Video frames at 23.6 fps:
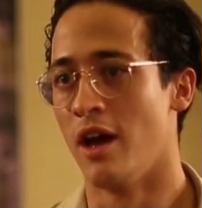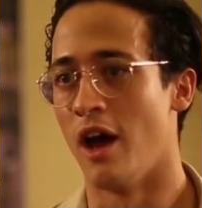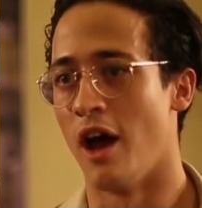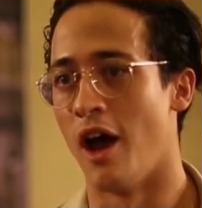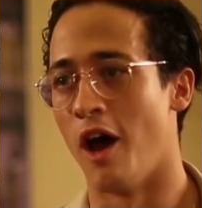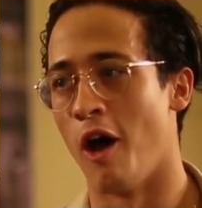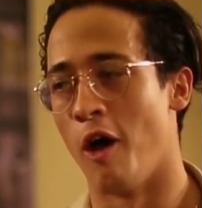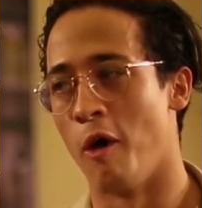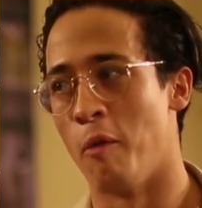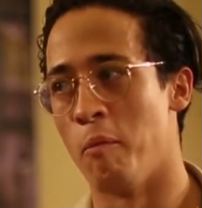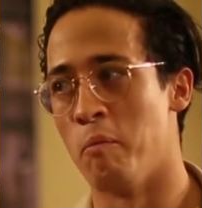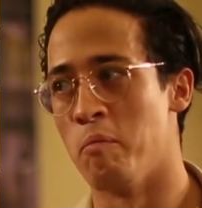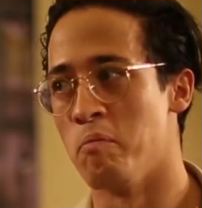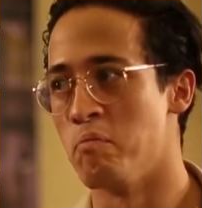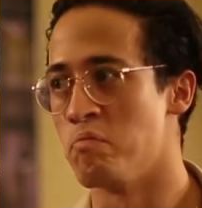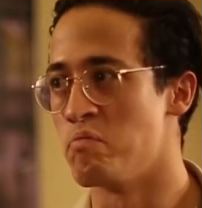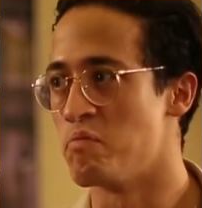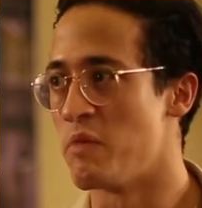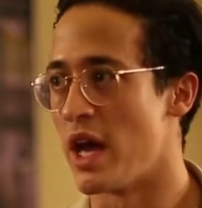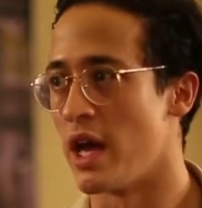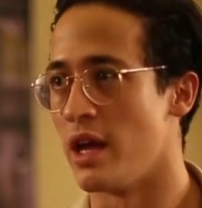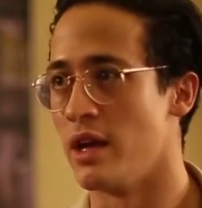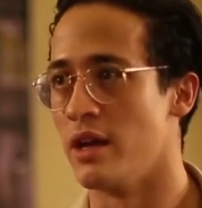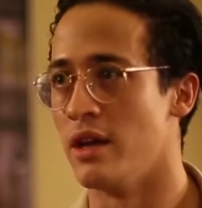Um,
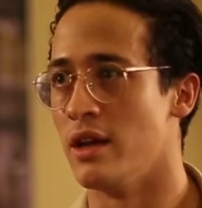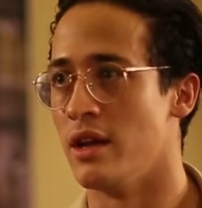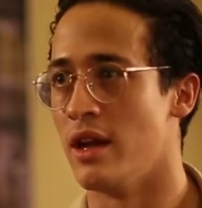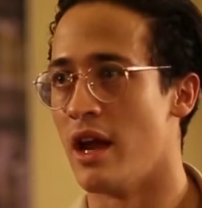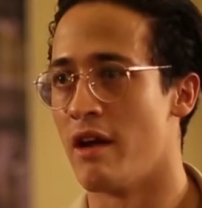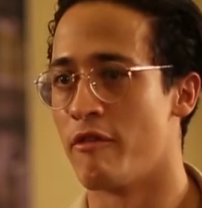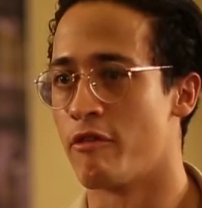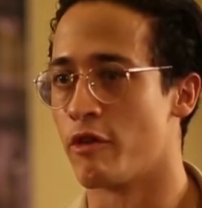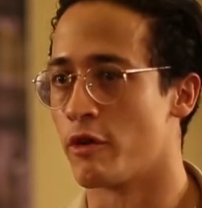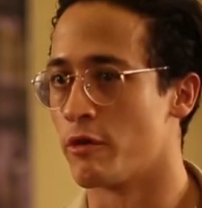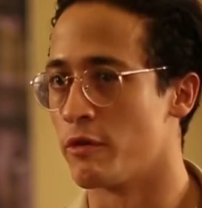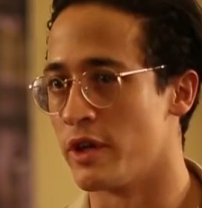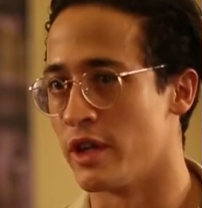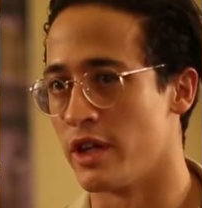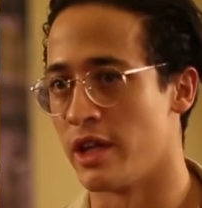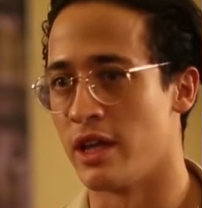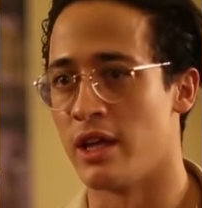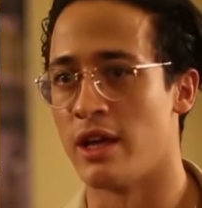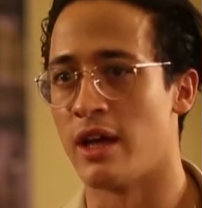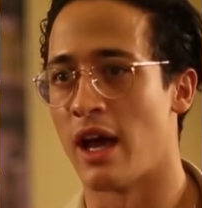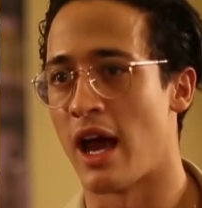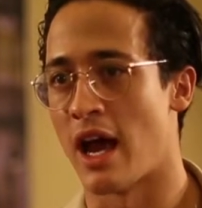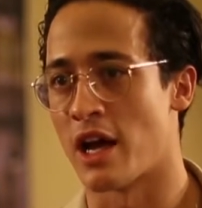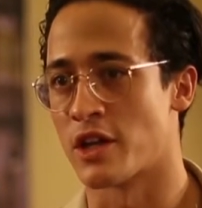and never
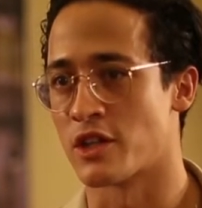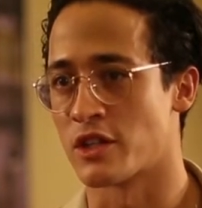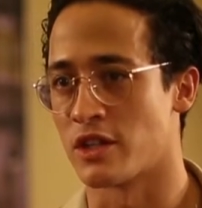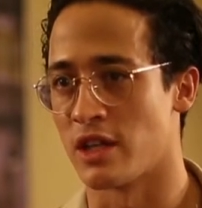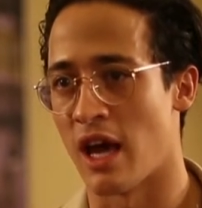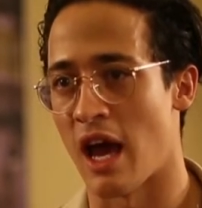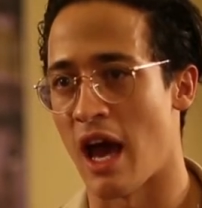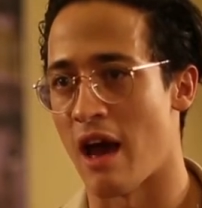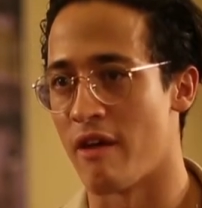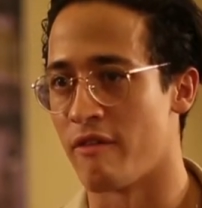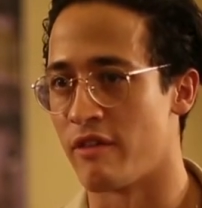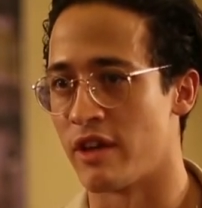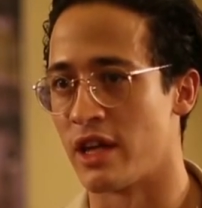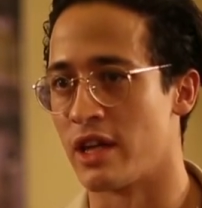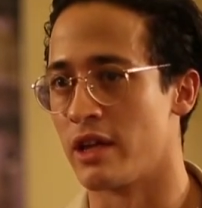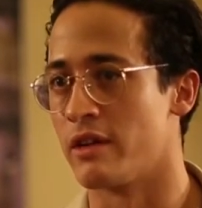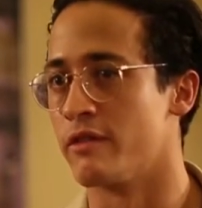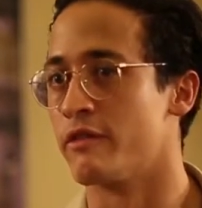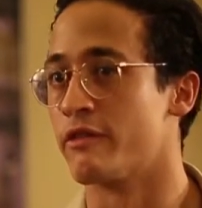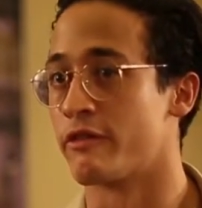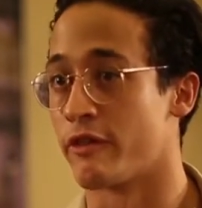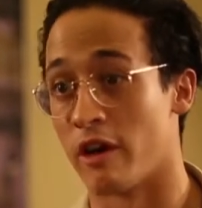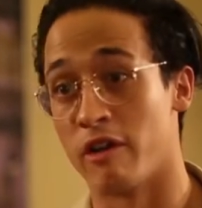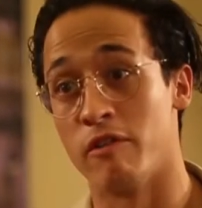really actually having it
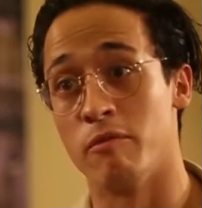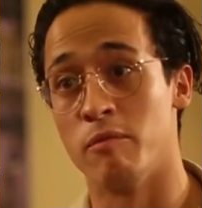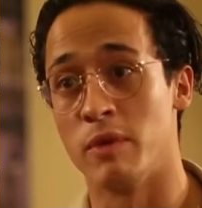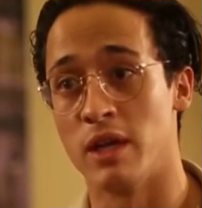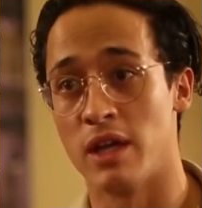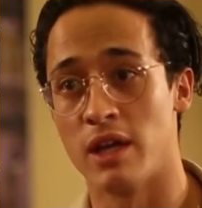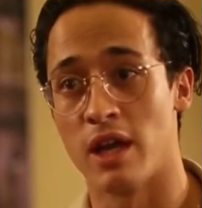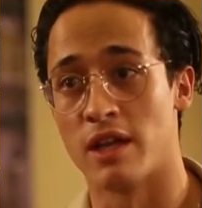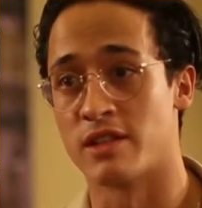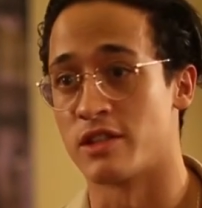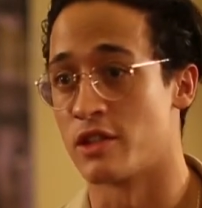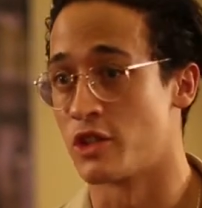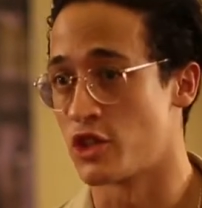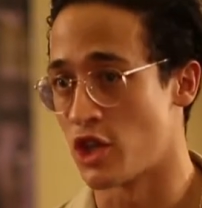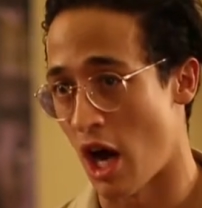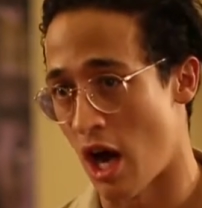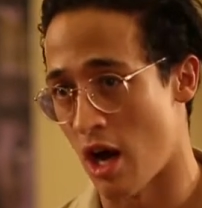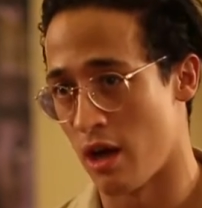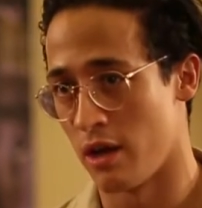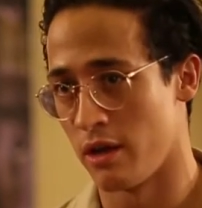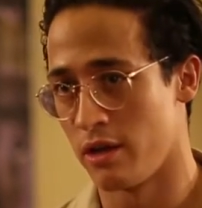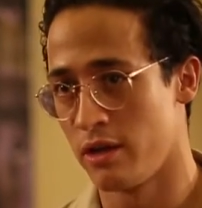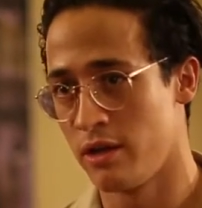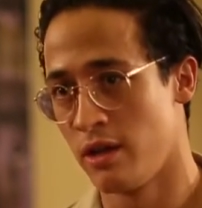in front of me as a
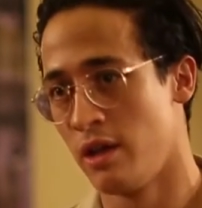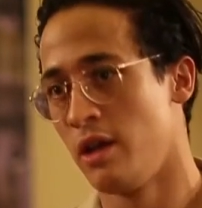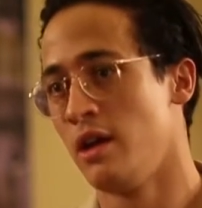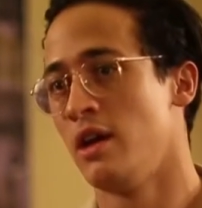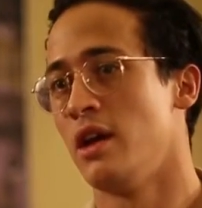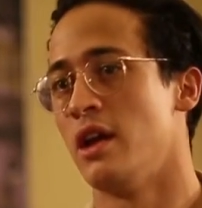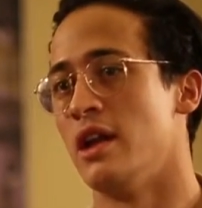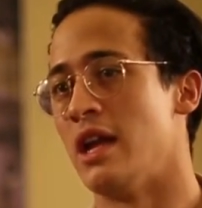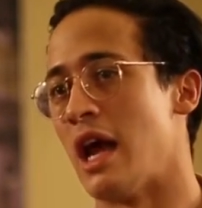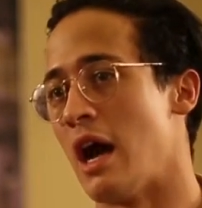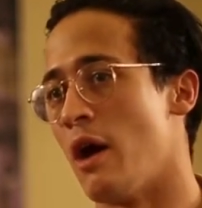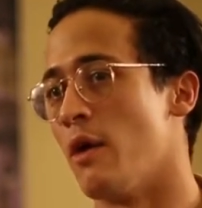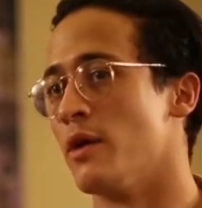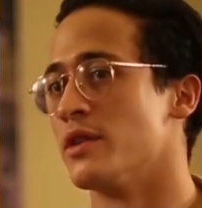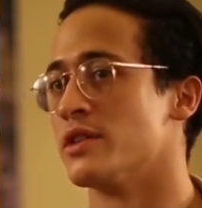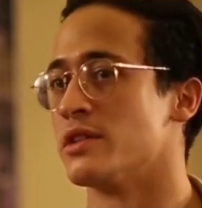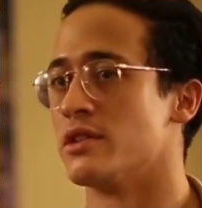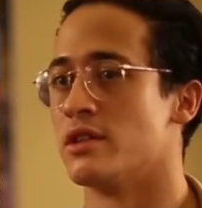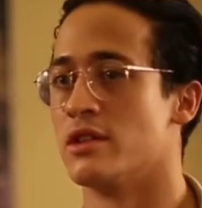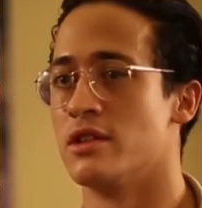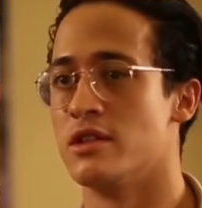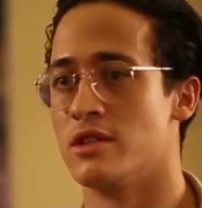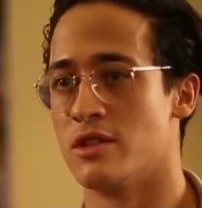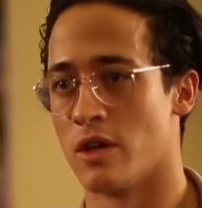child, and now as an
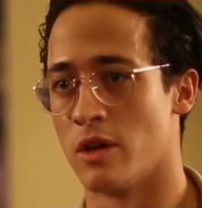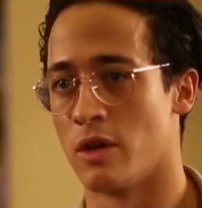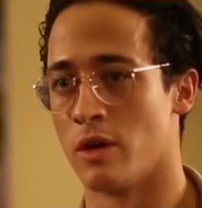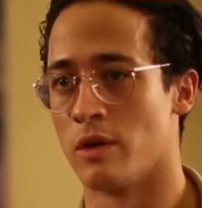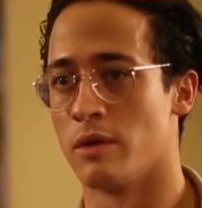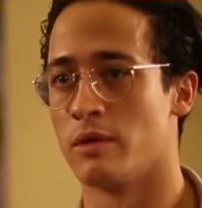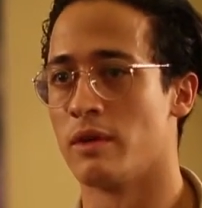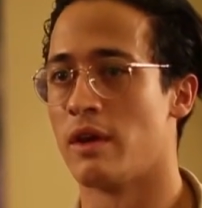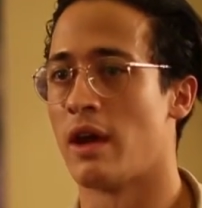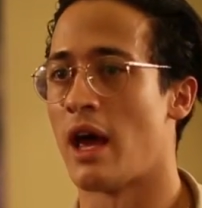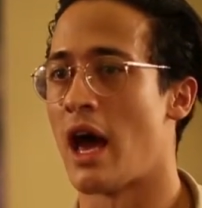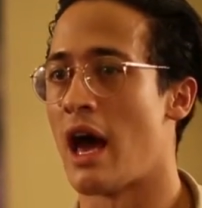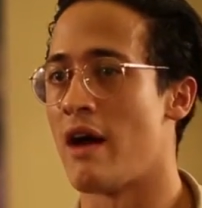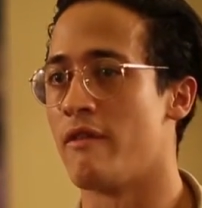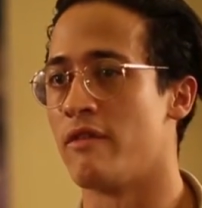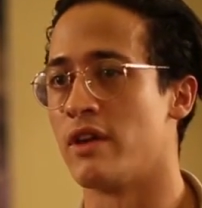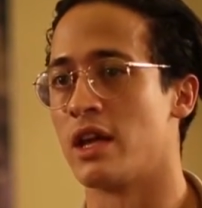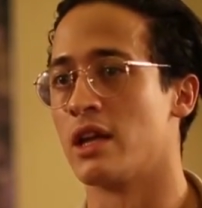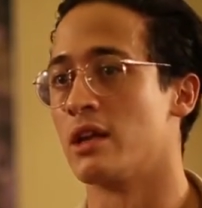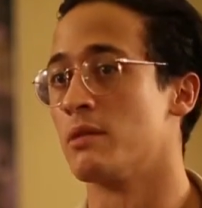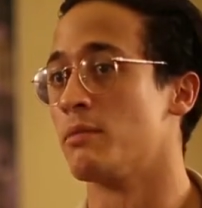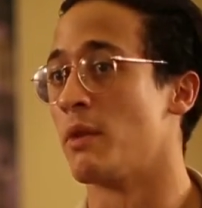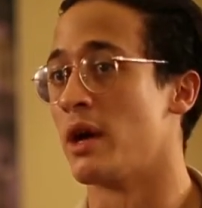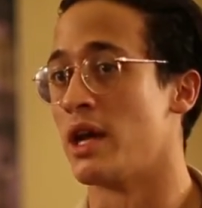adult, having
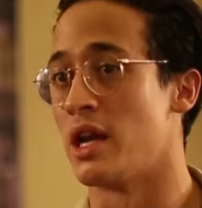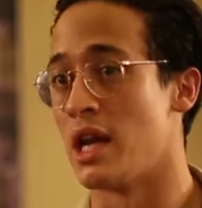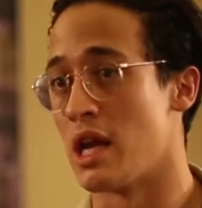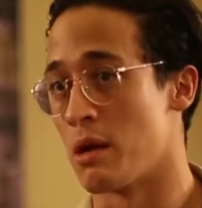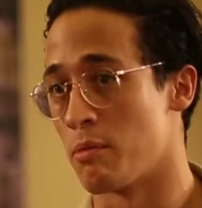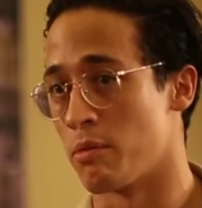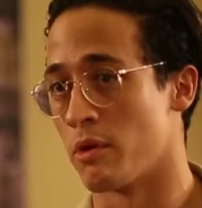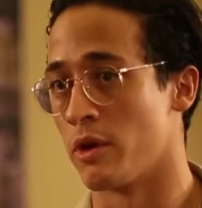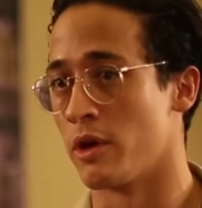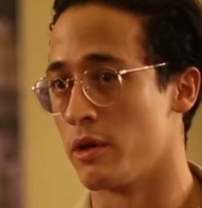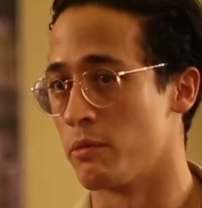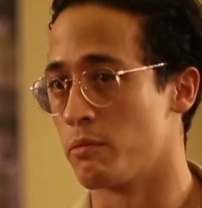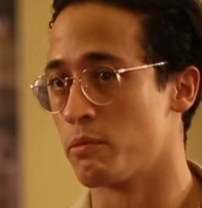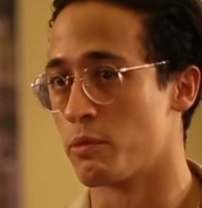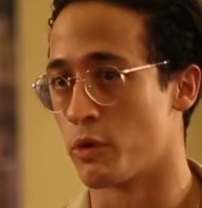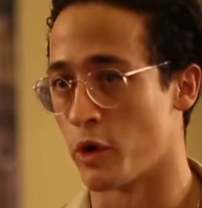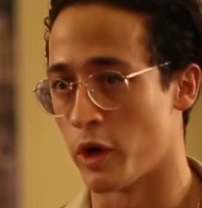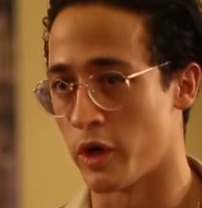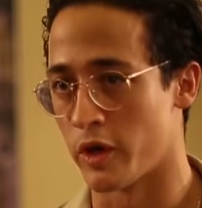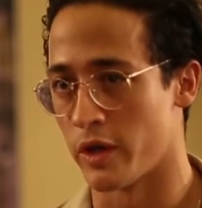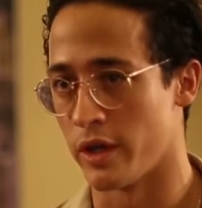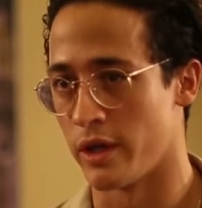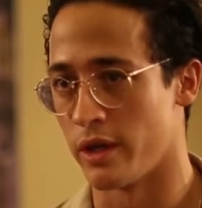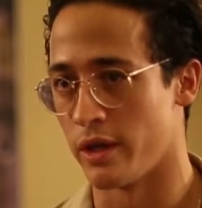it in my neighborhood in
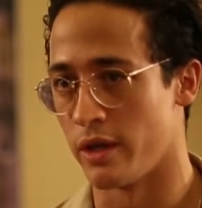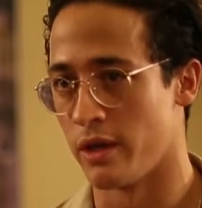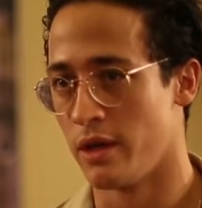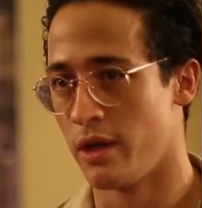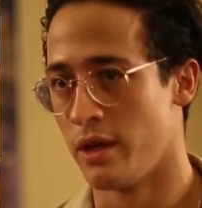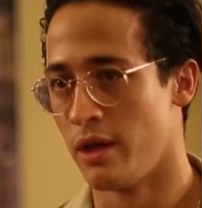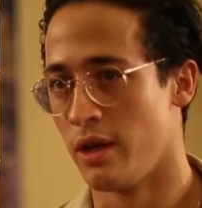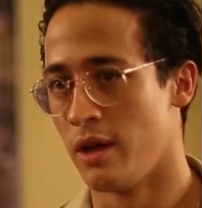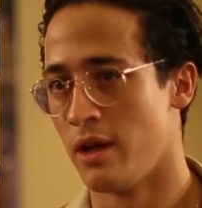Brooklyn,